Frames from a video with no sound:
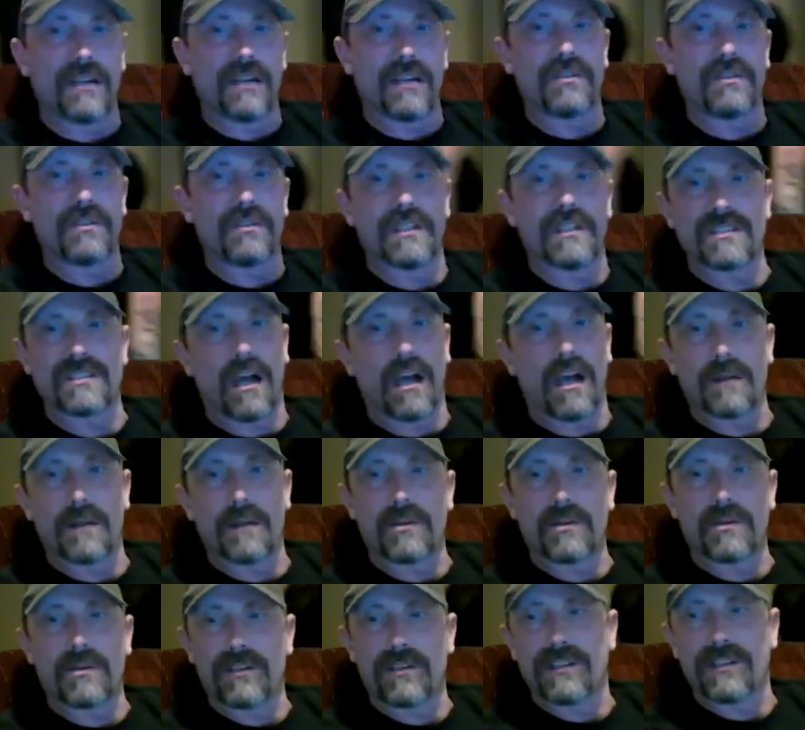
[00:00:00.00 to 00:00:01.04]
It's
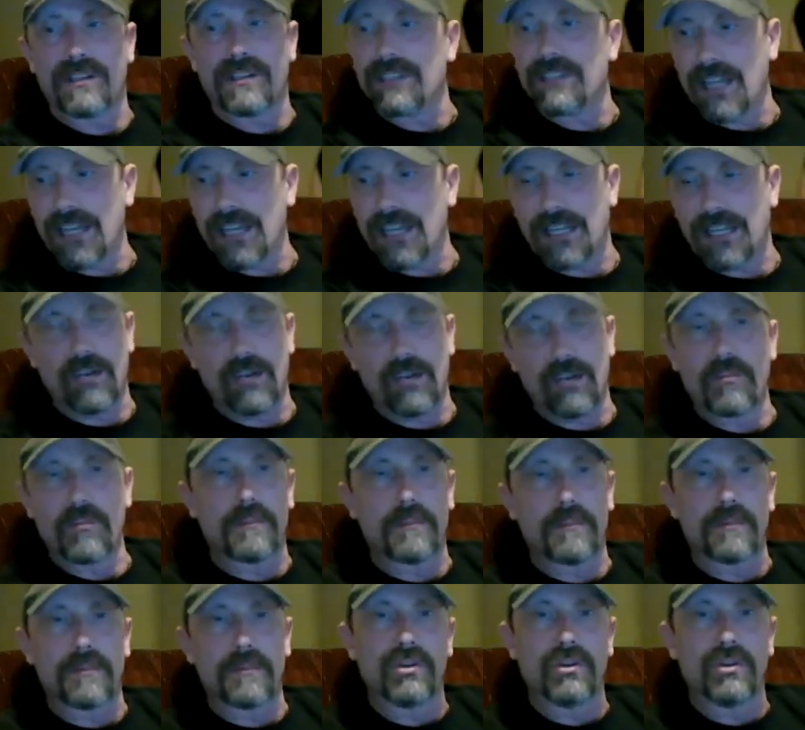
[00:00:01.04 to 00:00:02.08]
Auburn, and I can't
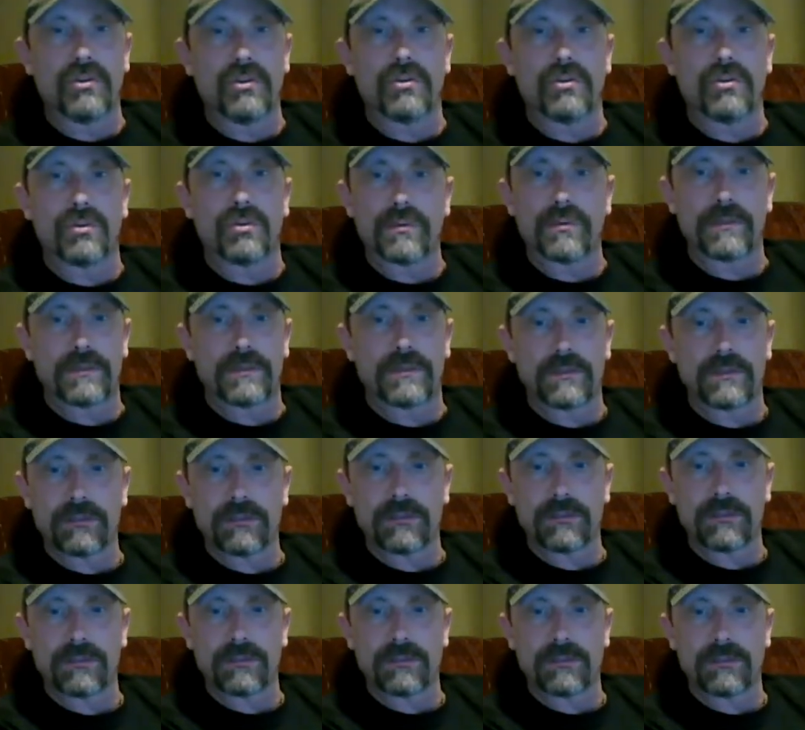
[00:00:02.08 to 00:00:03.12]
remember who
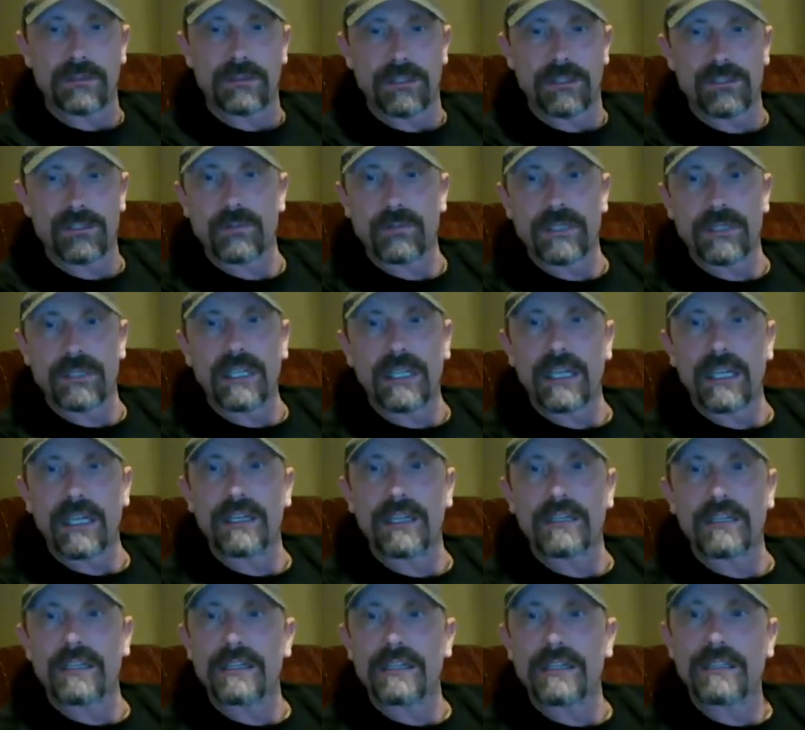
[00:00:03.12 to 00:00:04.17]
this weekend,
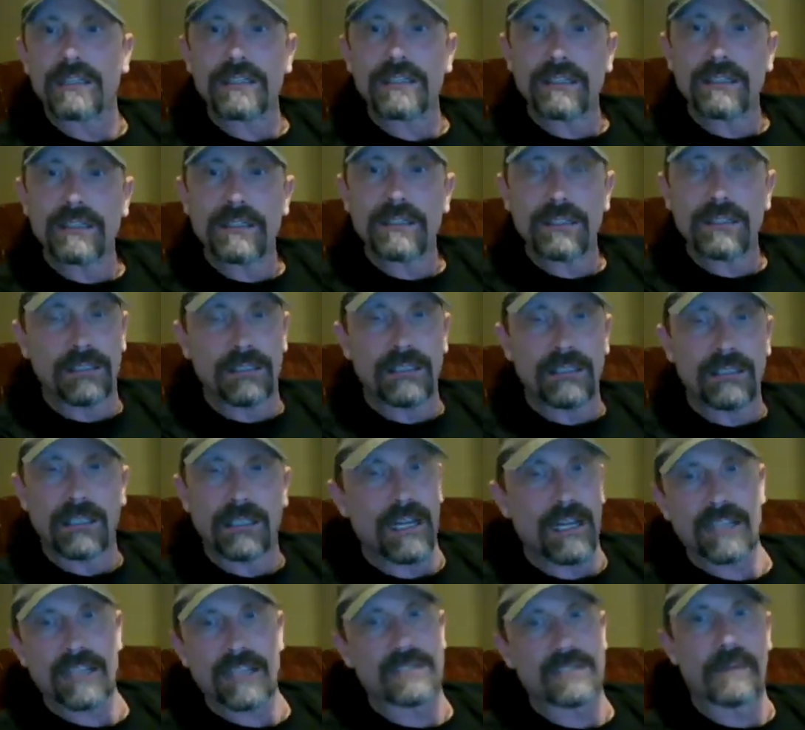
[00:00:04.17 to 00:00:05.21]
and
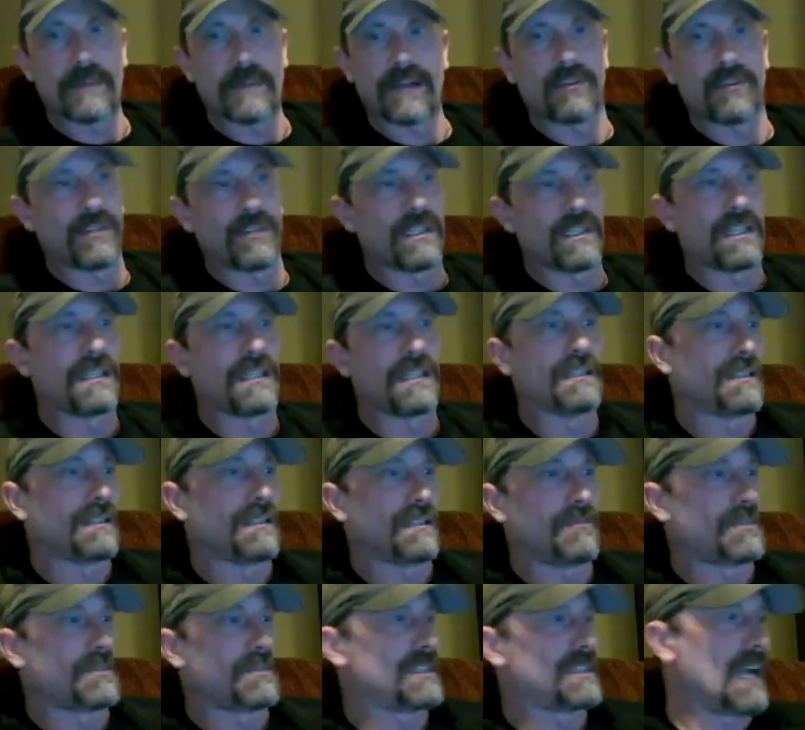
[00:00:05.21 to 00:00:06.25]
that's about it.
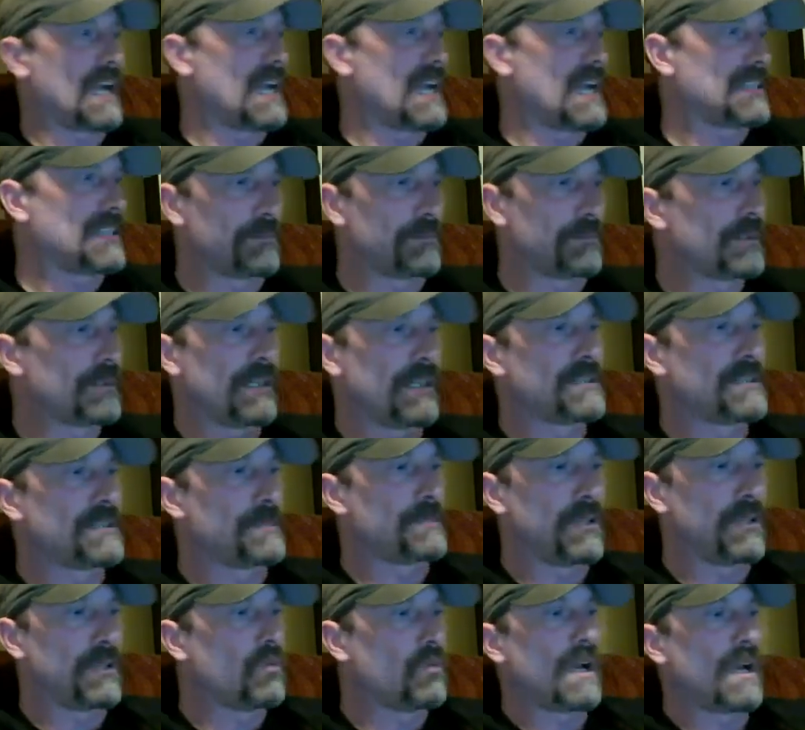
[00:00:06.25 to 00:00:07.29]
Wisconsin plays
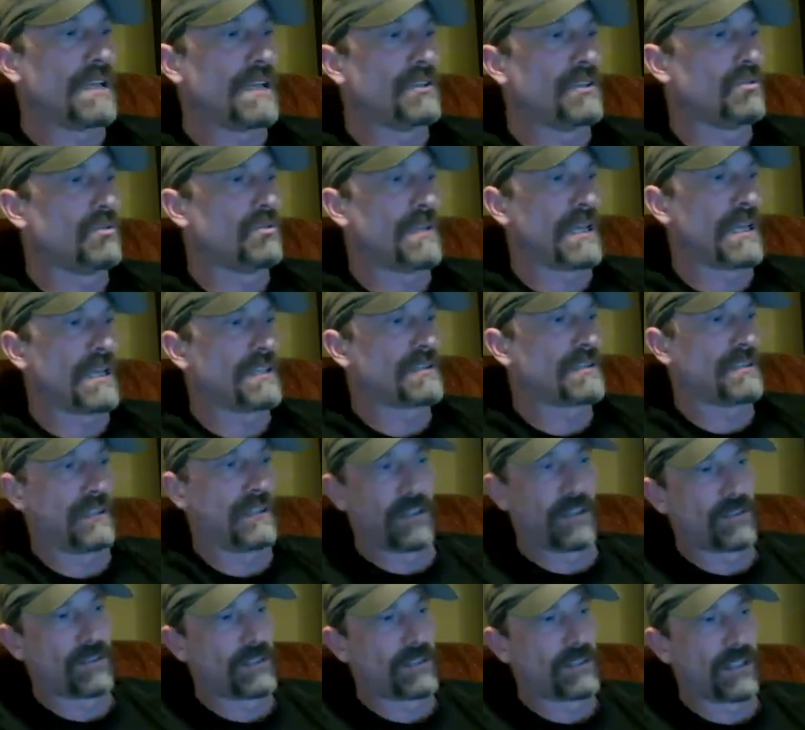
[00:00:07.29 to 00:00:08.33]
BYU. That's another
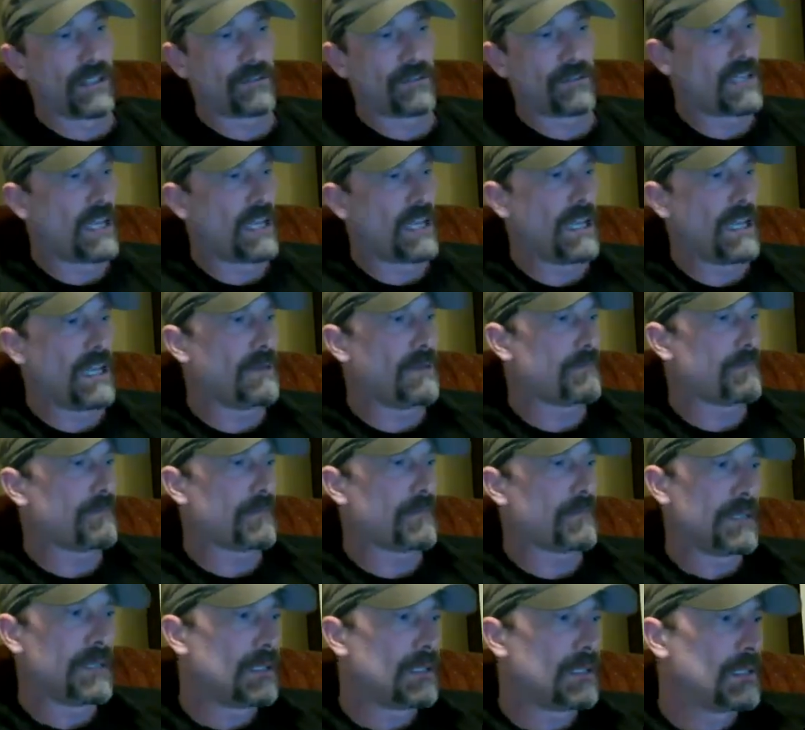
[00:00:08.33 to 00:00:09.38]
tough game.
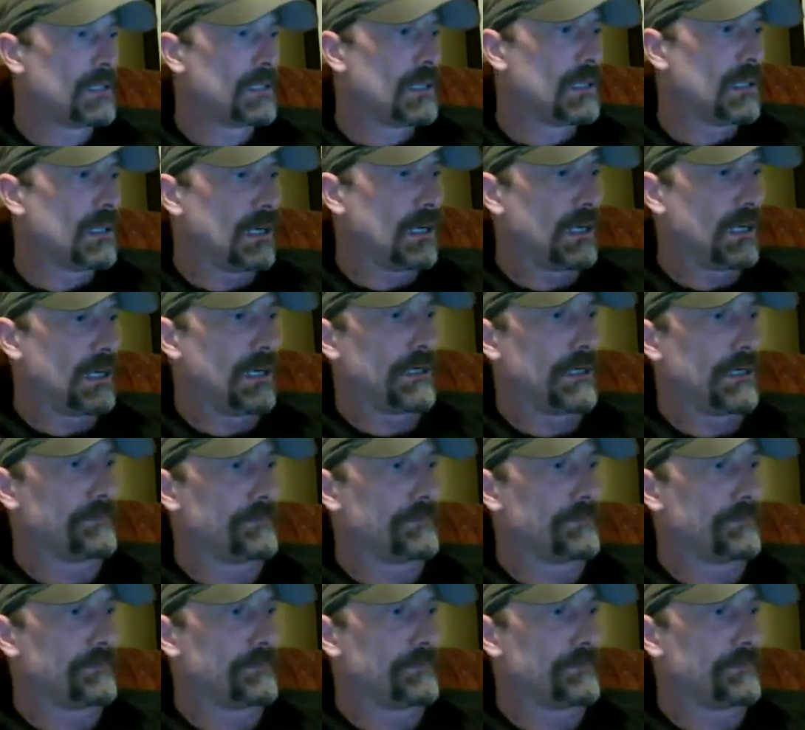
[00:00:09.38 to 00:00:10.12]
Iowa.